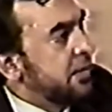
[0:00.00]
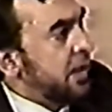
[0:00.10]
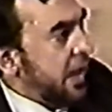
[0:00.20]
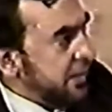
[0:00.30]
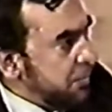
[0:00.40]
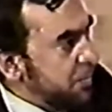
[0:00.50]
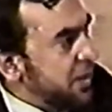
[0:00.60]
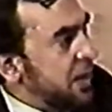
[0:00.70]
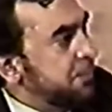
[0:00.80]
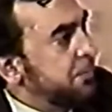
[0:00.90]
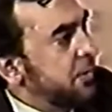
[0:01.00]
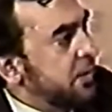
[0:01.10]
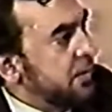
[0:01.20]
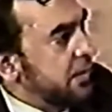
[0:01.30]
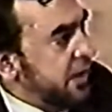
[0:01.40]
as a member
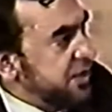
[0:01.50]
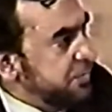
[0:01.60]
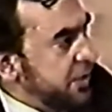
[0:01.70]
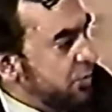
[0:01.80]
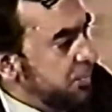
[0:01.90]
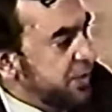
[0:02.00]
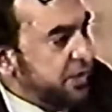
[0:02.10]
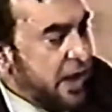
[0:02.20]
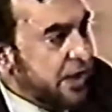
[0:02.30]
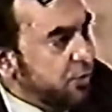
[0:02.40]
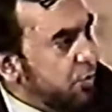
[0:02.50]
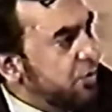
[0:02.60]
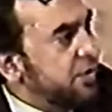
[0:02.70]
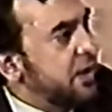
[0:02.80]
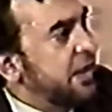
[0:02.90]
of the Kashmiri community, I
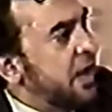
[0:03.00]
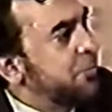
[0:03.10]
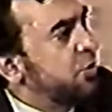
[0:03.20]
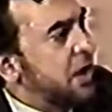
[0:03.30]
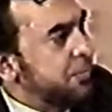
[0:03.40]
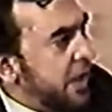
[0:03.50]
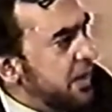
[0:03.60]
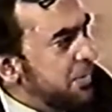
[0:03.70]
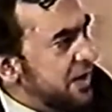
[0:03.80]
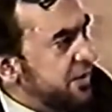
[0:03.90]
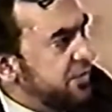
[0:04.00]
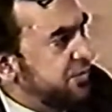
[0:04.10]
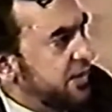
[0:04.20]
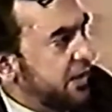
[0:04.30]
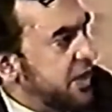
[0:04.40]
don't really approve of any
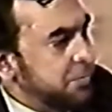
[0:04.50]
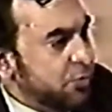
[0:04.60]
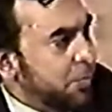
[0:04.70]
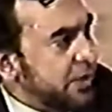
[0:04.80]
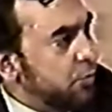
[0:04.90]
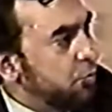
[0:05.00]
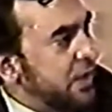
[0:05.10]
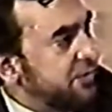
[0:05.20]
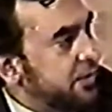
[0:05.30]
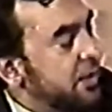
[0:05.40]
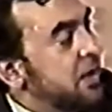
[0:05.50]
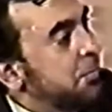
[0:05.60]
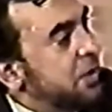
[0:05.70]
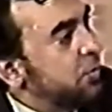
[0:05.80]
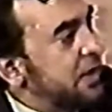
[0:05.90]
militancy in Kashmir, no matter who does it.
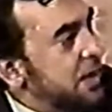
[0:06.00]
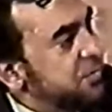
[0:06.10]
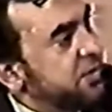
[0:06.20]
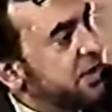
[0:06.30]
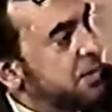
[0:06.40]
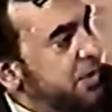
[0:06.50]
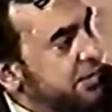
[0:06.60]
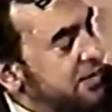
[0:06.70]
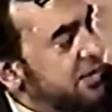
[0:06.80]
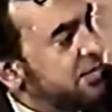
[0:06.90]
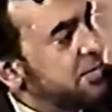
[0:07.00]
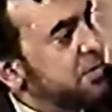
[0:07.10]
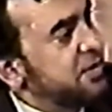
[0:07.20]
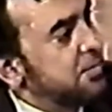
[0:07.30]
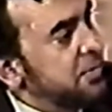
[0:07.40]
But what I am saying, if at all there is a
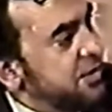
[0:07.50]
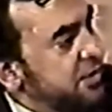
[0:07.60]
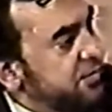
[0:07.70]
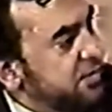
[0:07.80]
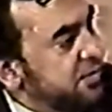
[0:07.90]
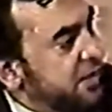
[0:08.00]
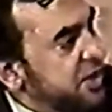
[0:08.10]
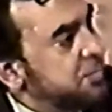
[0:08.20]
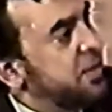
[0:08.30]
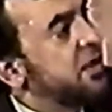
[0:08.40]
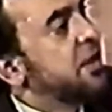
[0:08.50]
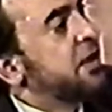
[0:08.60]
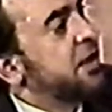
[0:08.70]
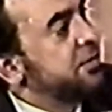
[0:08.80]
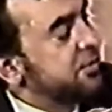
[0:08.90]
militancy in Kashmir,
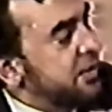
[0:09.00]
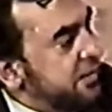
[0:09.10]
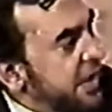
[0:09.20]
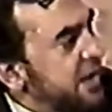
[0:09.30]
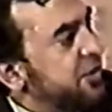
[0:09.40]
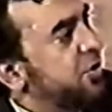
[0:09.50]
it is the direct